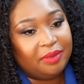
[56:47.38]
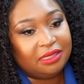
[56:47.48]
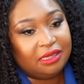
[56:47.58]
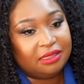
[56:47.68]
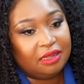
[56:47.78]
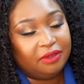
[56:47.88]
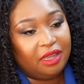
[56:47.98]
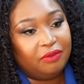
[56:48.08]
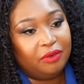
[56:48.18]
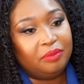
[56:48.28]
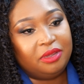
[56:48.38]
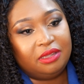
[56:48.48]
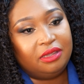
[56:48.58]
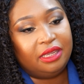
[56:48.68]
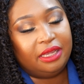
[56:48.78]
may say self-care for
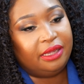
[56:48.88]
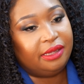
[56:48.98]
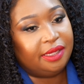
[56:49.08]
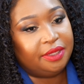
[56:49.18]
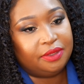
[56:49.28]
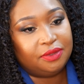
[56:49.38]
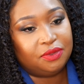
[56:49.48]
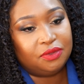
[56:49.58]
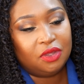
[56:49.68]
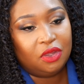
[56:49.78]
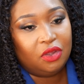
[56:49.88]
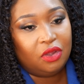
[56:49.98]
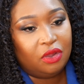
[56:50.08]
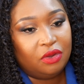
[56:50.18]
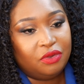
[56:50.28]
me is
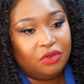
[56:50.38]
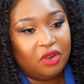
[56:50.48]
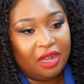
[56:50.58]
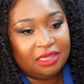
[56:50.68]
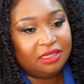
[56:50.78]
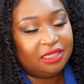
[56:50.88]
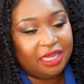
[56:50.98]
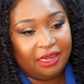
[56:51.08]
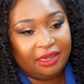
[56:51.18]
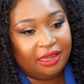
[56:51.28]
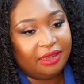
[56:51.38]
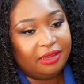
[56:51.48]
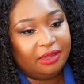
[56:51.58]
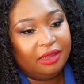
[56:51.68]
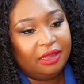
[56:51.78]
not
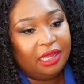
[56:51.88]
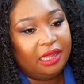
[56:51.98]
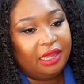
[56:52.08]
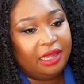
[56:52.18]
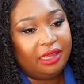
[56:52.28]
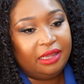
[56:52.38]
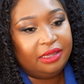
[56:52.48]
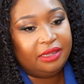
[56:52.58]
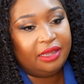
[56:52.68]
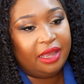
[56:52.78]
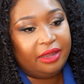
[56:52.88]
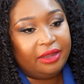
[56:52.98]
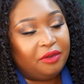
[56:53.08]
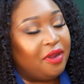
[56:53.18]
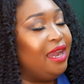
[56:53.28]
entertaining
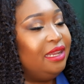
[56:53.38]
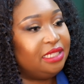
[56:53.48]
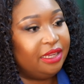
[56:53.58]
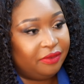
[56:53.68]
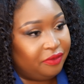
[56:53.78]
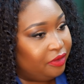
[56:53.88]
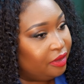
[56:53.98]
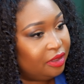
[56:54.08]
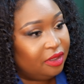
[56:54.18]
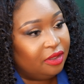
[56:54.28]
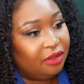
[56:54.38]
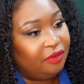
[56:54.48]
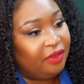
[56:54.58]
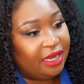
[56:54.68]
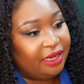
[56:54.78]
a relative
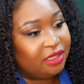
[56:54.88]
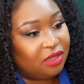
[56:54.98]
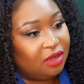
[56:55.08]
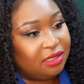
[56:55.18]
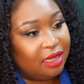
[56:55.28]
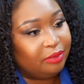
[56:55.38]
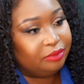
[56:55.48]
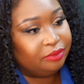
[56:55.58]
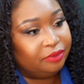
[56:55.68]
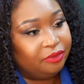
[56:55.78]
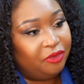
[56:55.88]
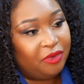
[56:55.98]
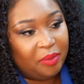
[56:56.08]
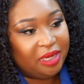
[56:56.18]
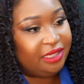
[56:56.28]
that has got some
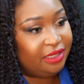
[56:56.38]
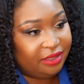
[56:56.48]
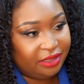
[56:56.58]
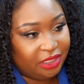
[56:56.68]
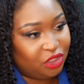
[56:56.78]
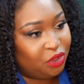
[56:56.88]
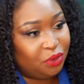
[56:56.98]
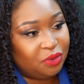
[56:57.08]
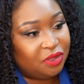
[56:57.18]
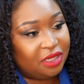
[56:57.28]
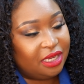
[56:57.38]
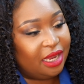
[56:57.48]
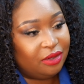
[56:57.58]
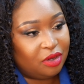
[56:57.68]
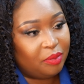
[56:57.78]
family issues
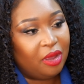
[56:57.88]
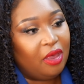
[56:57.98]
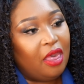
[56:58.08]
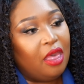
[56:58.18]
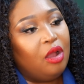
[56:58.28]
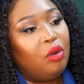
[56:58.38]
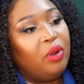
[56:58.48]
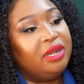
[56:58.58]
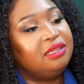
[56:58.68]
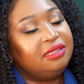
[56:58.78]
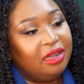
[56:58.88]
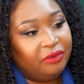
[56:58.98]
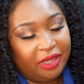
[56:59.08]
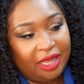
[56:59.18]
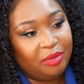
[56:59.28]
and drama. What does
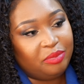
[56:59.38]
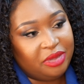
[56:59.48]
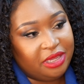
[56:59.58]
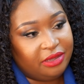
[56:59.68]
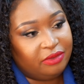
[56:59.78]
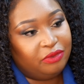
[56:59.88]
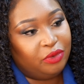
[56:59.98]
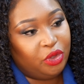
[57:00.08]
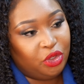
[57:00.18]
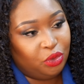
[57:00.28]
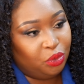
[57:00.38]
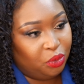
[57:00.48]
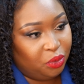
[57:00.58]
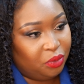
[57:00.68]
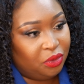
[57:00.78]
self-care mean for
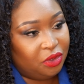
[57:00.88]
you?